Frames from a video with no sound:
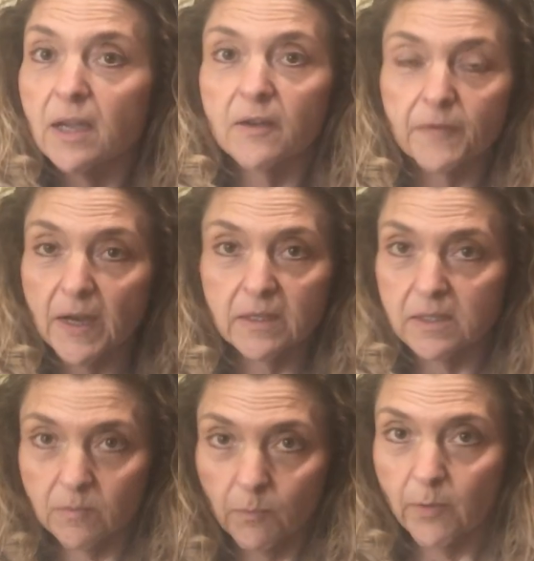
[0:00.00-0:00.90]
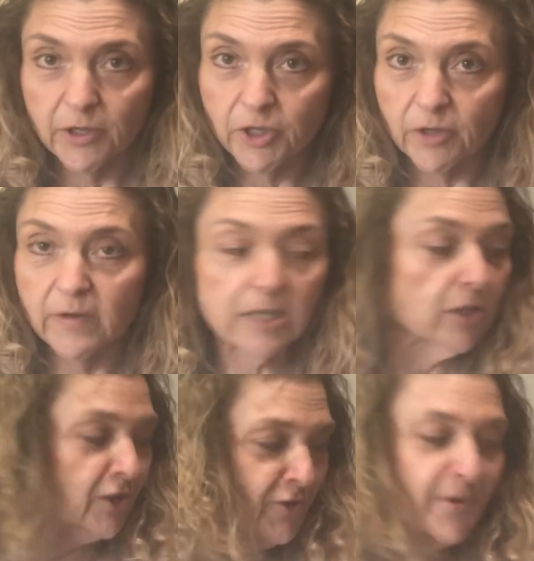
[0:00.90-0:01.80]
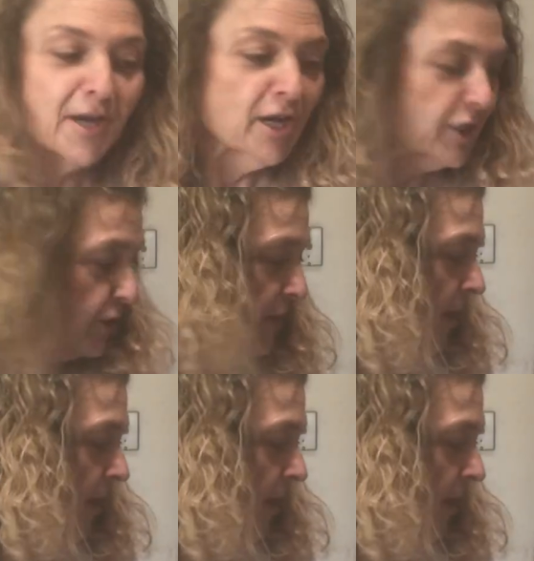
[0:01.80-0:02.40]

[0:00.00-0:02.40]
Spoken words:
if that's what you're into, just